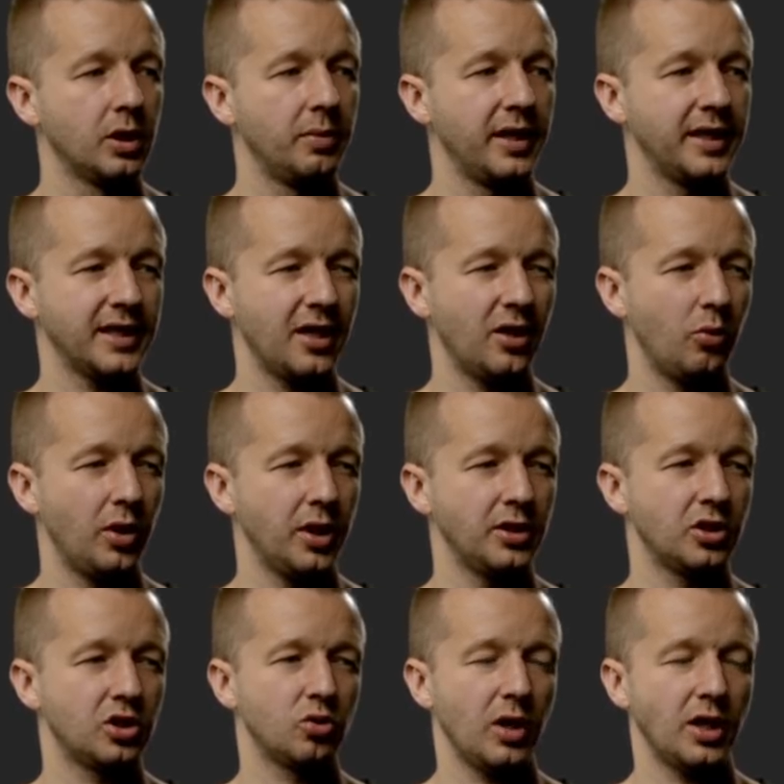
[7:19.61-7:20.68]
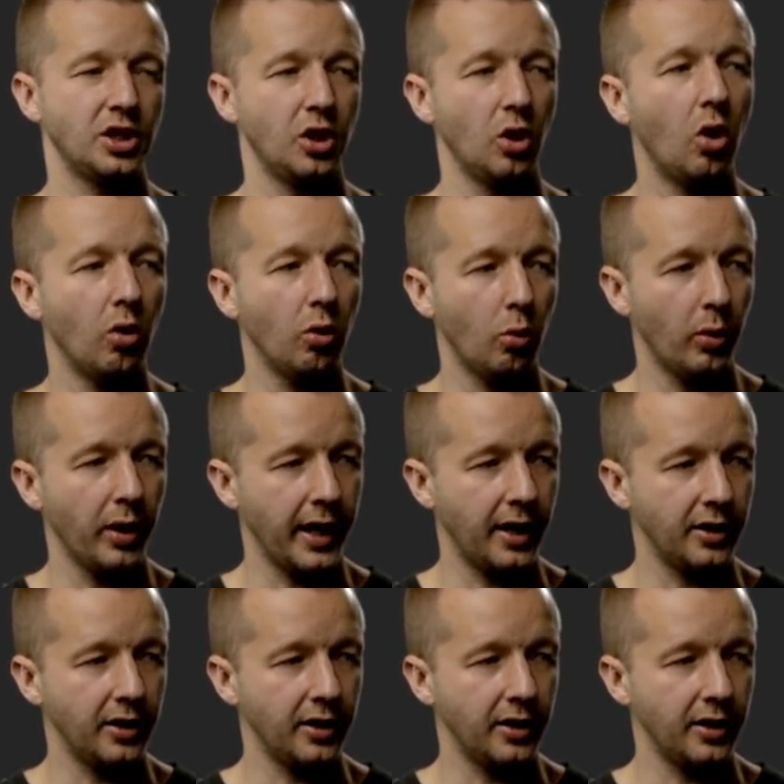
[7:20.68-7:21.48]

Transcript: because I don't want it stretching all the way